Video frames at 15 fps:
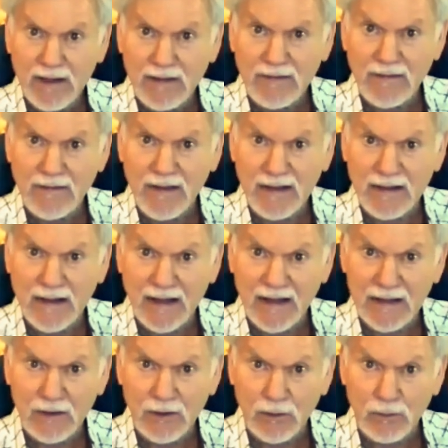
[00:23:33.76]
and that
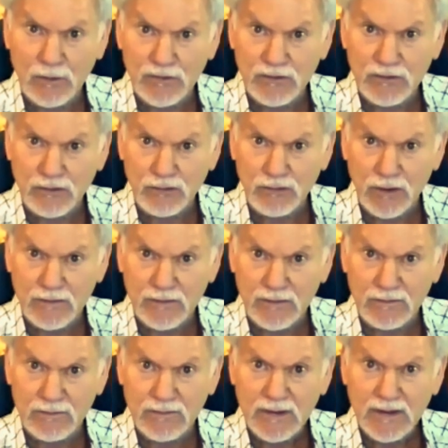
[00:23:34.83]
anger was
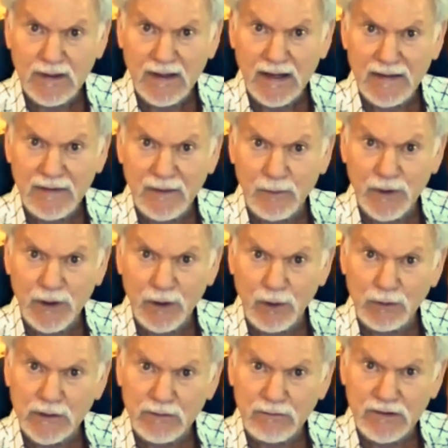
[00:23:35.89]
destructive, and that we
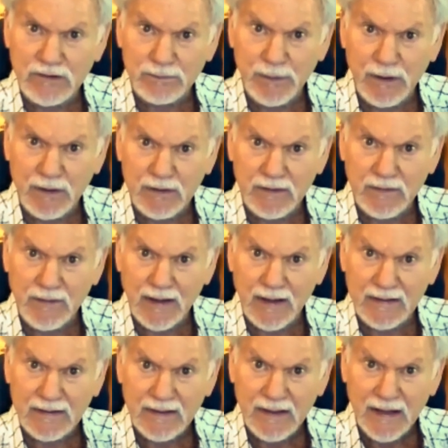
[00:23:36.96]
only respond to that.